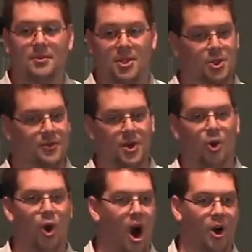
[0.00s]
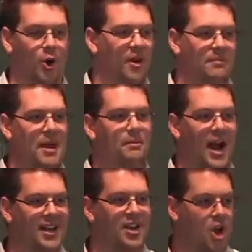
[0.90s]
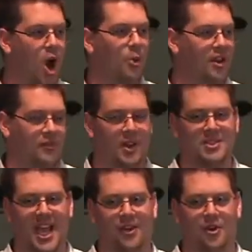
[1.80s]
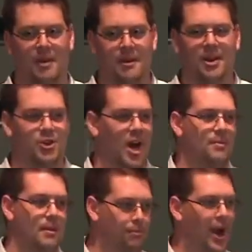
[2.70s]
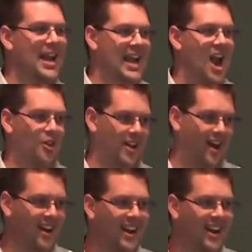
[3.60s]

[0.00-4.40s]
Those of you who are or who have been pregnant know what it feels like for a baby to try to be breaking out of there.